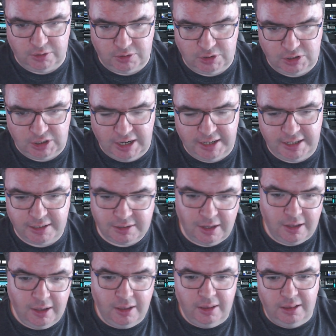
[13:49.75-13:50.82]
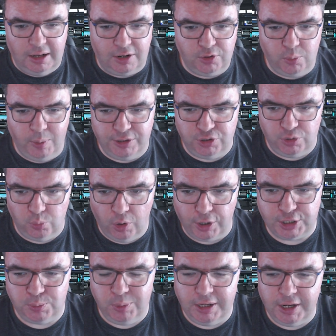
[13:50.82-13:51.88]
society, and a lot of the ways it
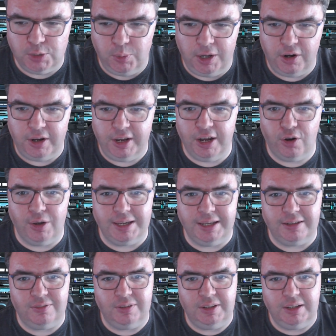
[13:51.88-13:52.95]
works because we are hearing it